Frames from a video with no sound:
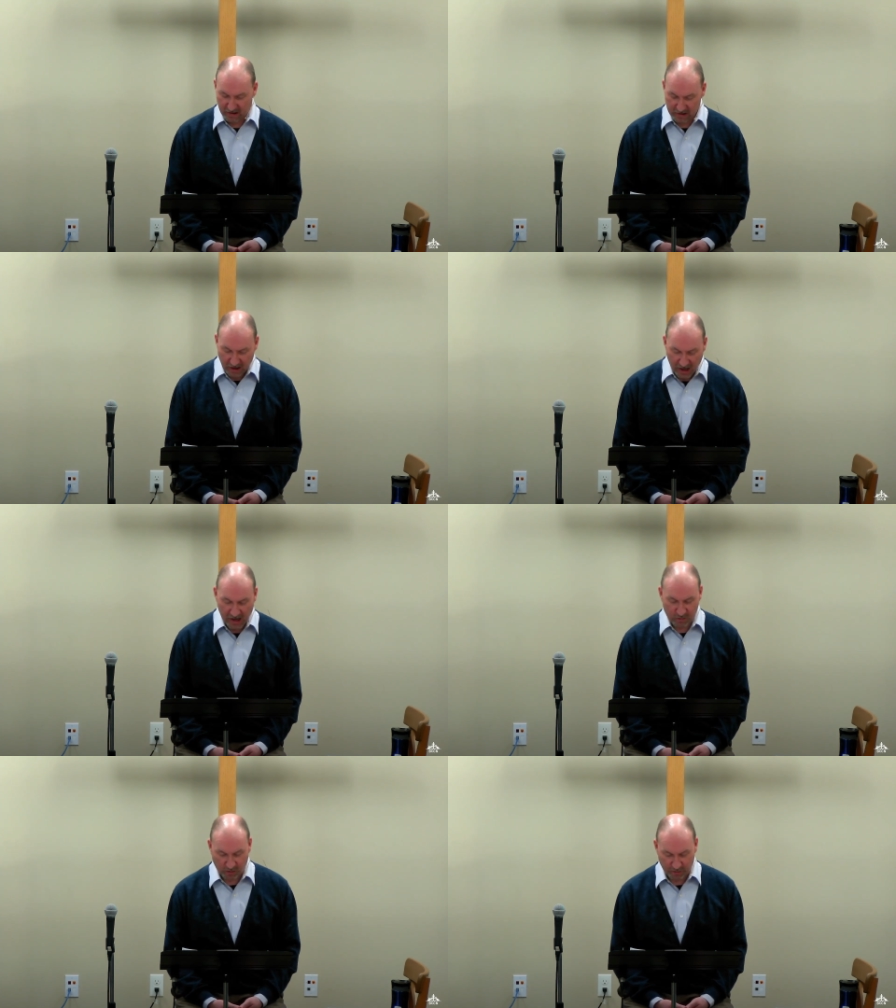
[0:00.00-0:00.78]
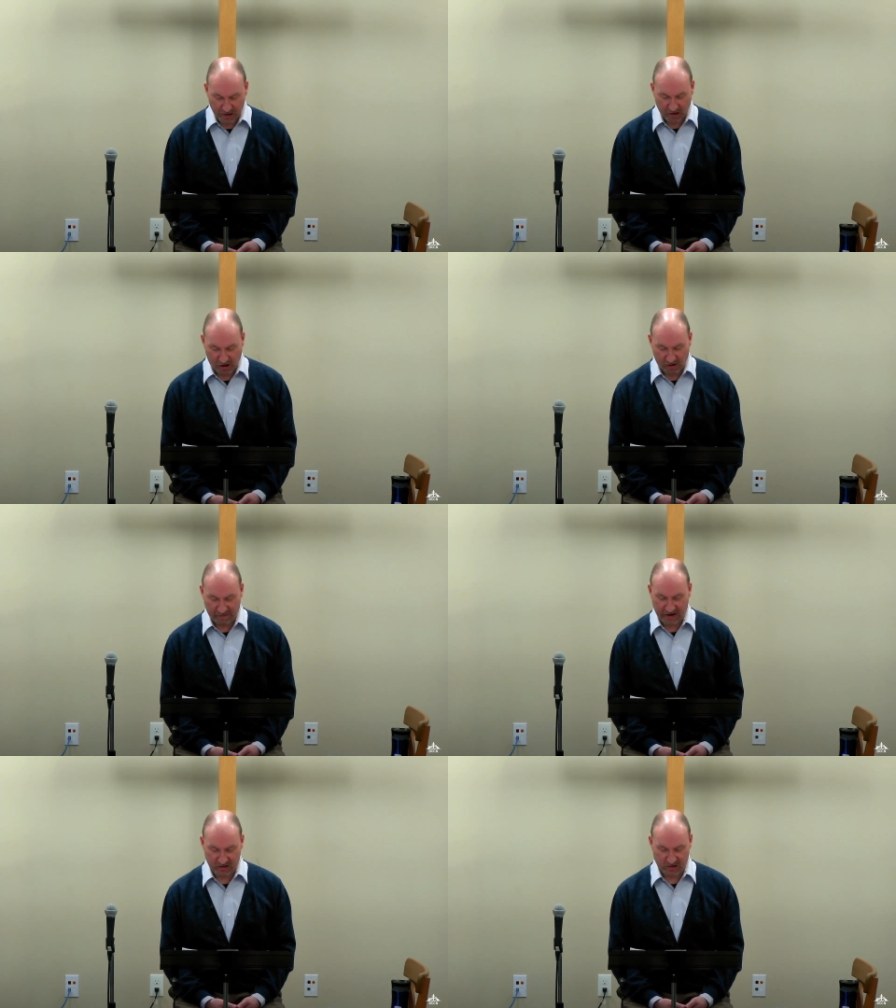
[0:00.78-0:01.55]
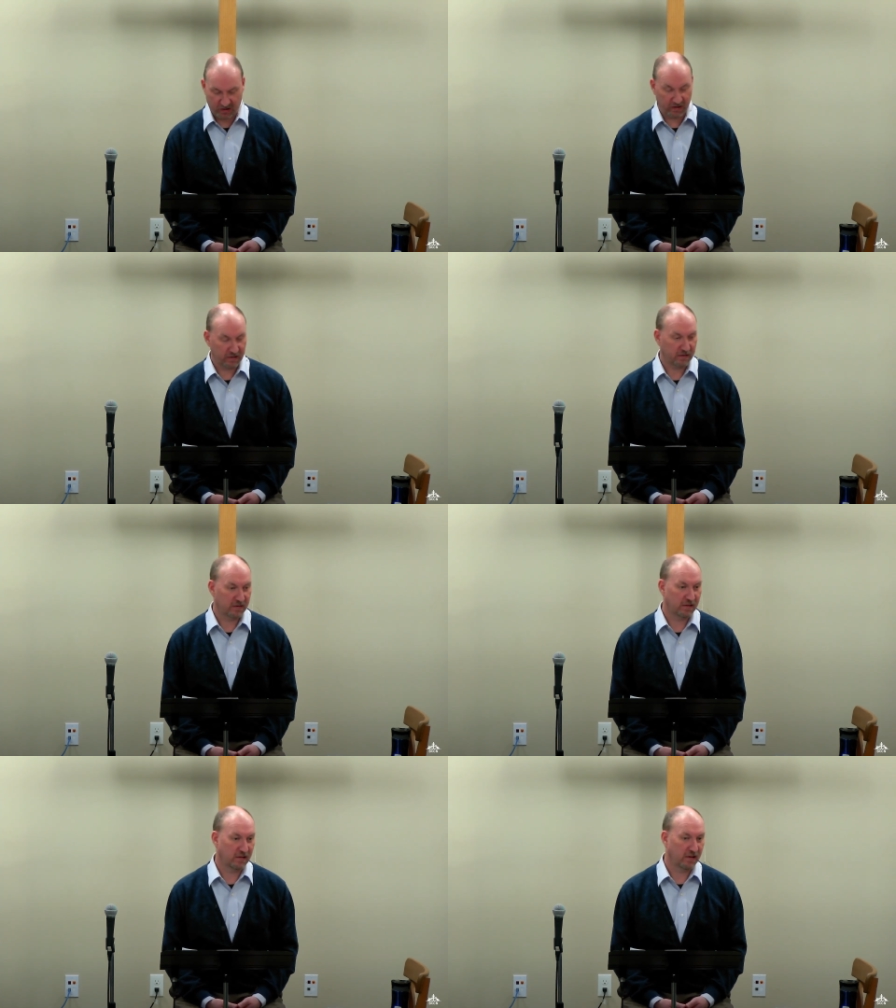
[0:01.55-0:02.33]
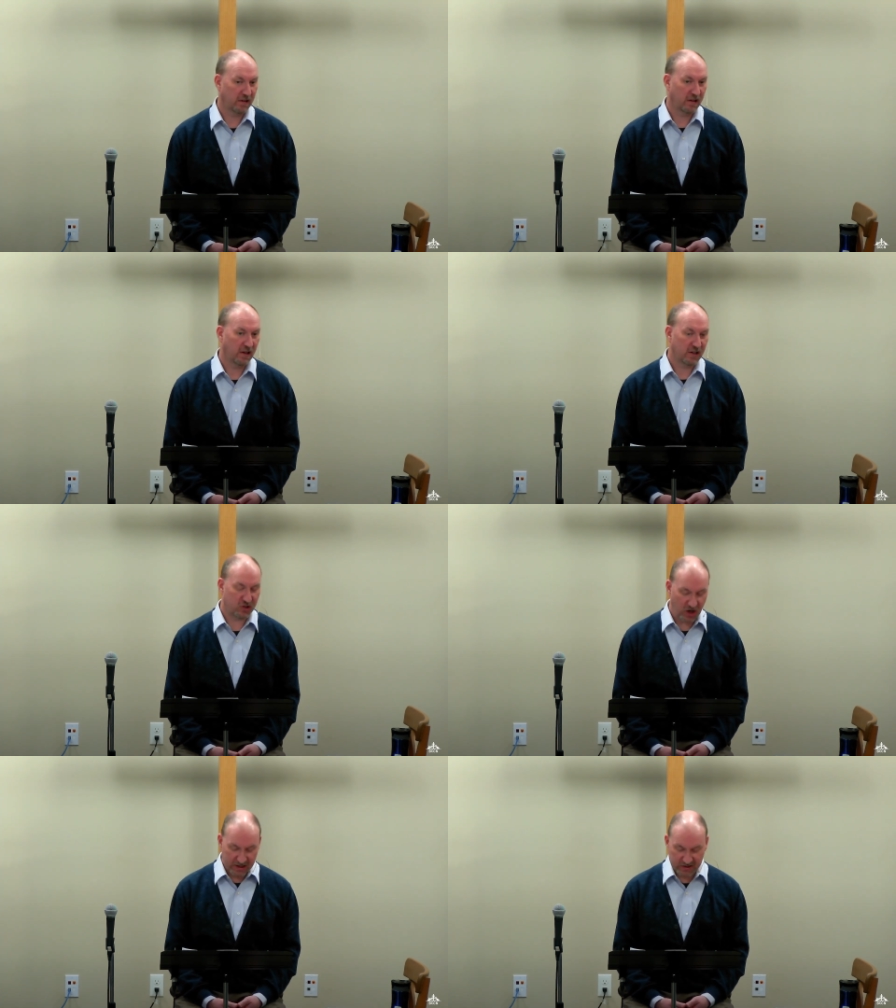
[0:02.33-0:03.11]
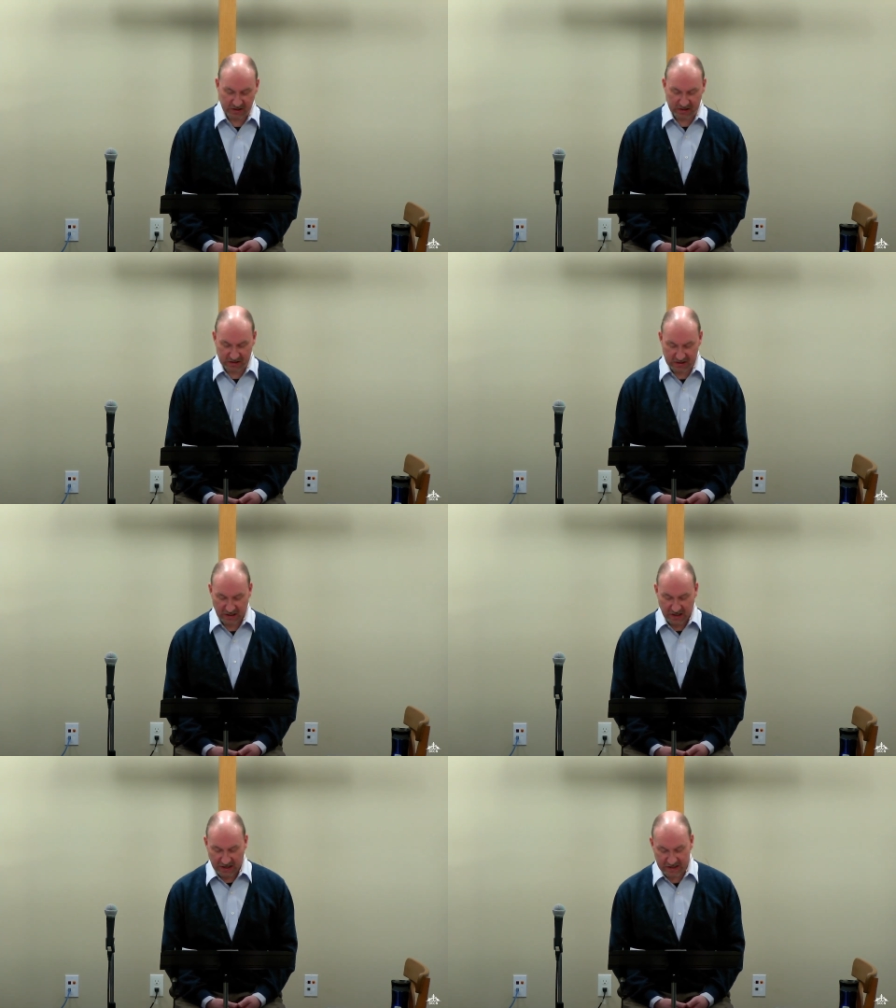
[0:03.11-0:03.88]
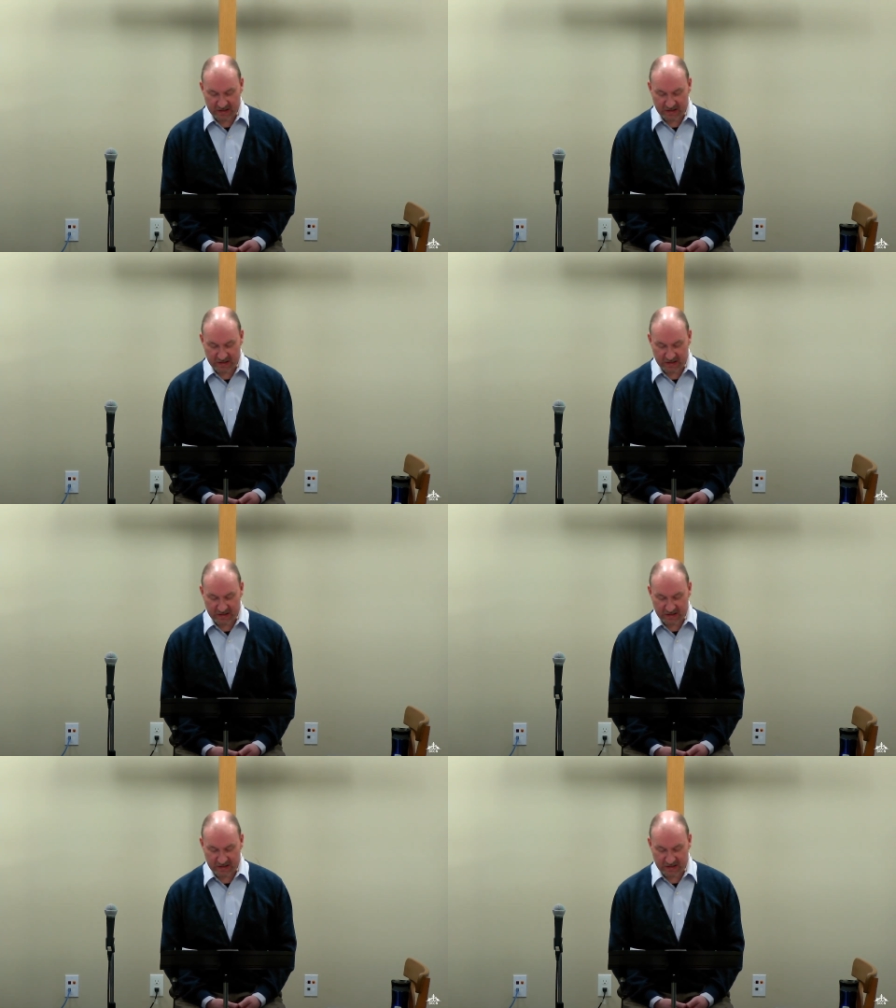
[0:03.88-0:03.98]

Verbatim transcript: God will be our avenger. Justice is